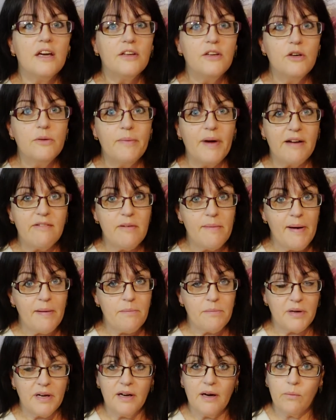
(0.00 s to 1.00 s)
You may
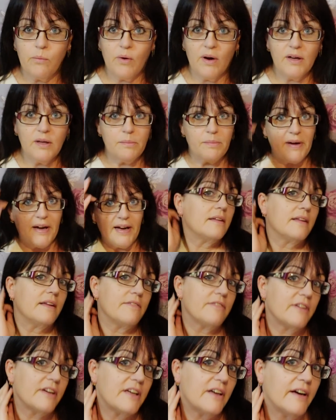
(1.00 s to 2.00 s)
remember a while back they
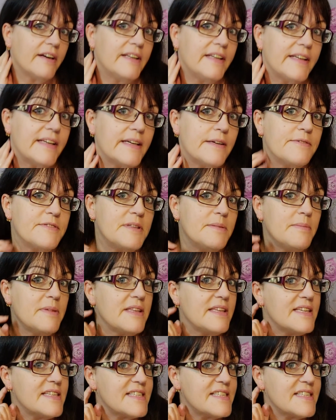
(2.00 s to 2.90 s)
very kindly gifted me these